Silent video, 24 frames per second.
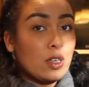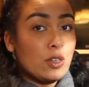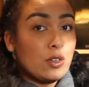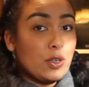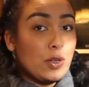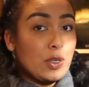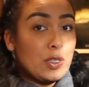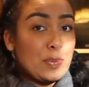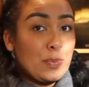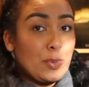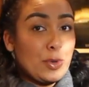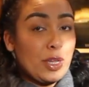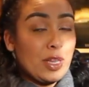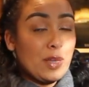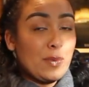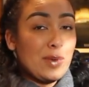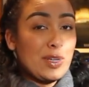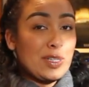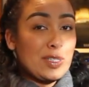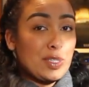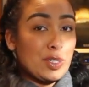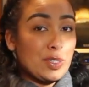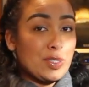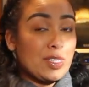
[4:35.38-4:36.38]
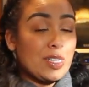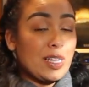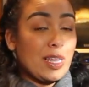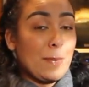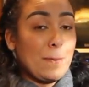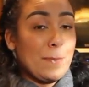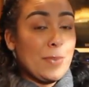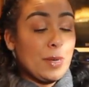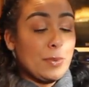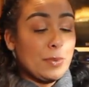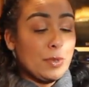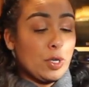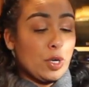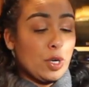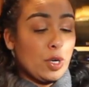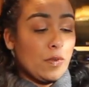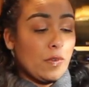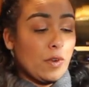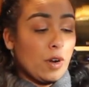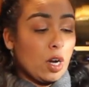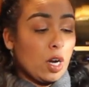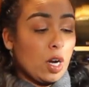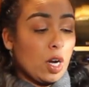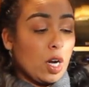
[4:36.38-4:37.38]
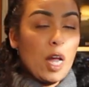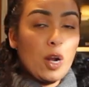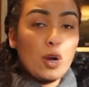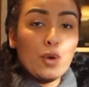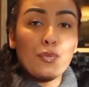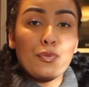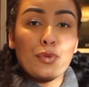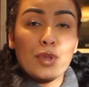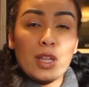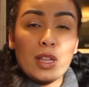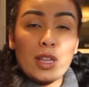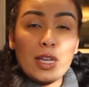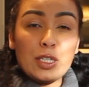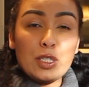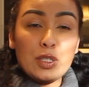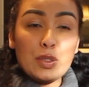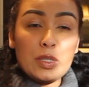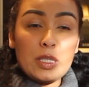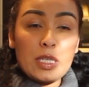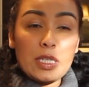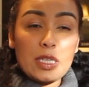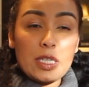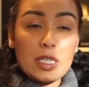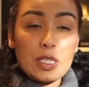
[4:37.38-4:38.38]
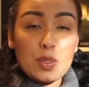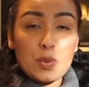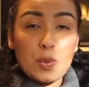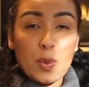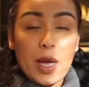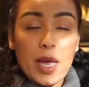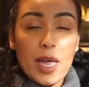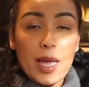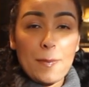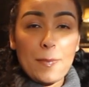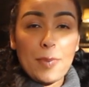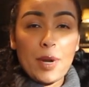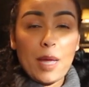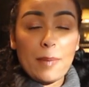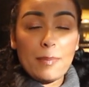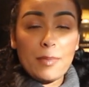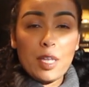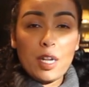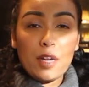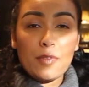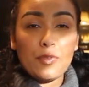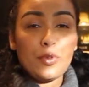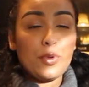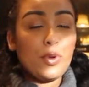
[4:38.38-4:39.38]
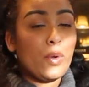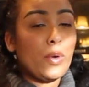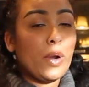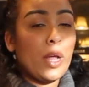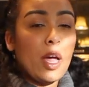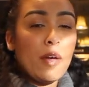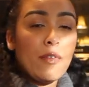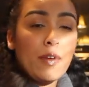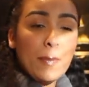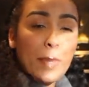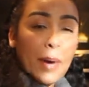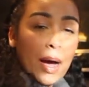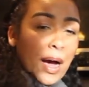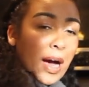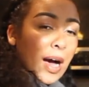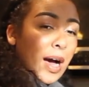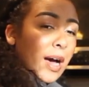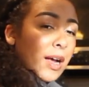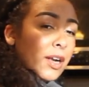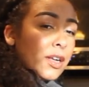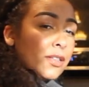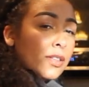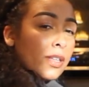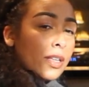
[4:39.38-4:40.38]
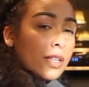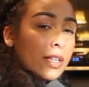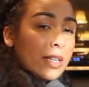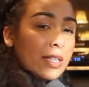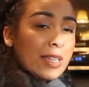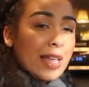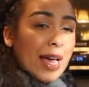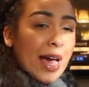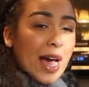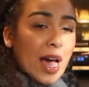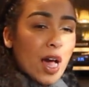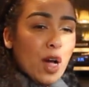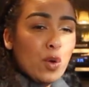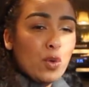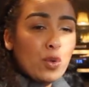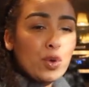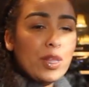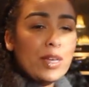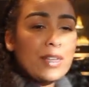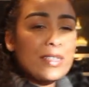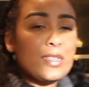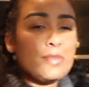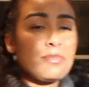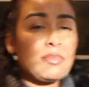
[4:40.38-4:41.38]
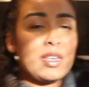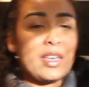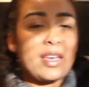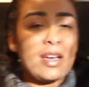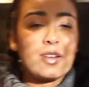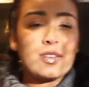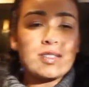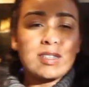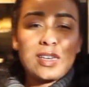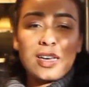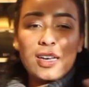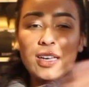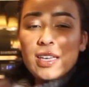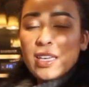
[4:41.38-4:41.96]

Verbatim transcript: You'll know it's boiling when it starts to like bubble over. I don't really like doing it this way, but I mean if you don't have a pot, thing like that, or like something else, like a